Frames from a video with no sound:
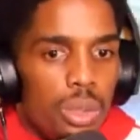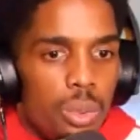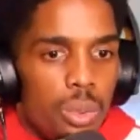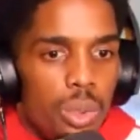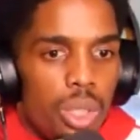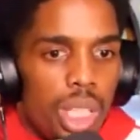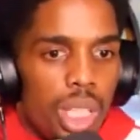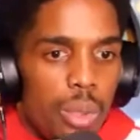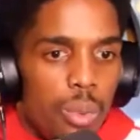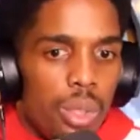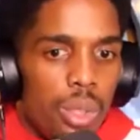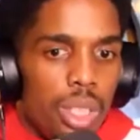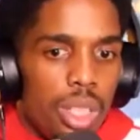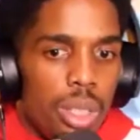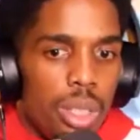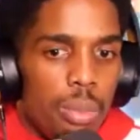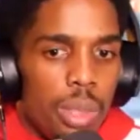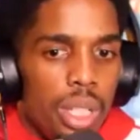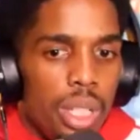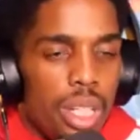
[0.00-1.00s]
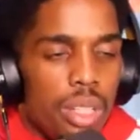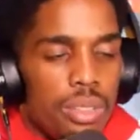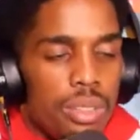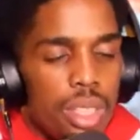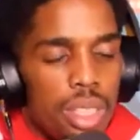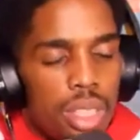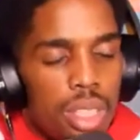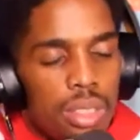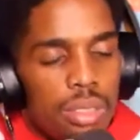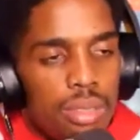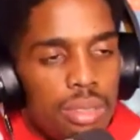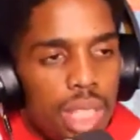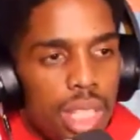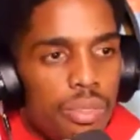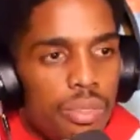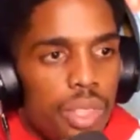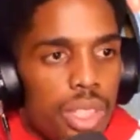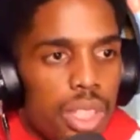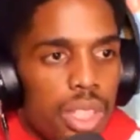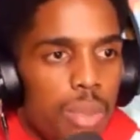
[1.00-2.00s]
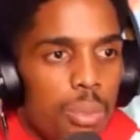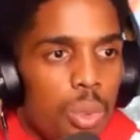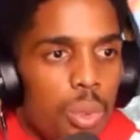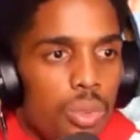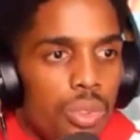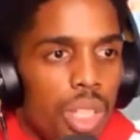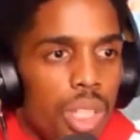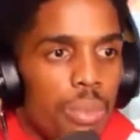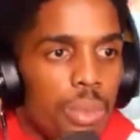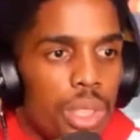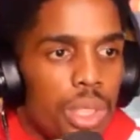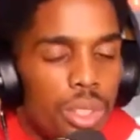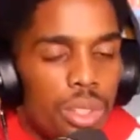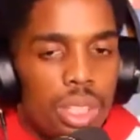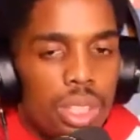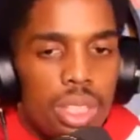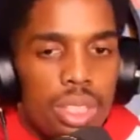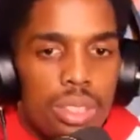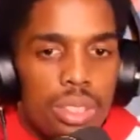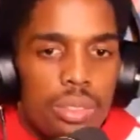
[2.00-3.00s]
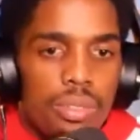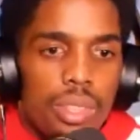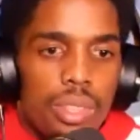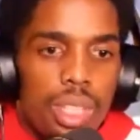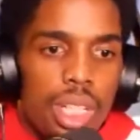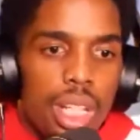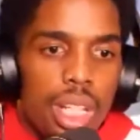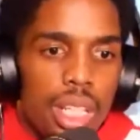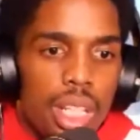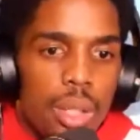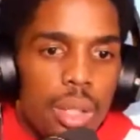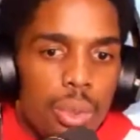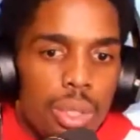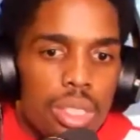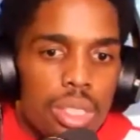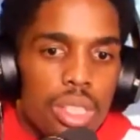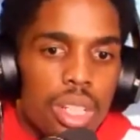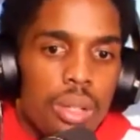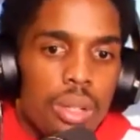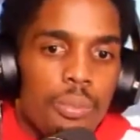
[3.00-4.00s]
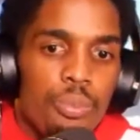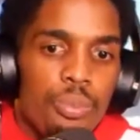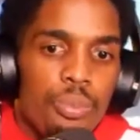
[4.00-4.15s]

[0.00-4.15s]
they won the playoffs and they eventually moved up to EuroLeague. So funny how that works out.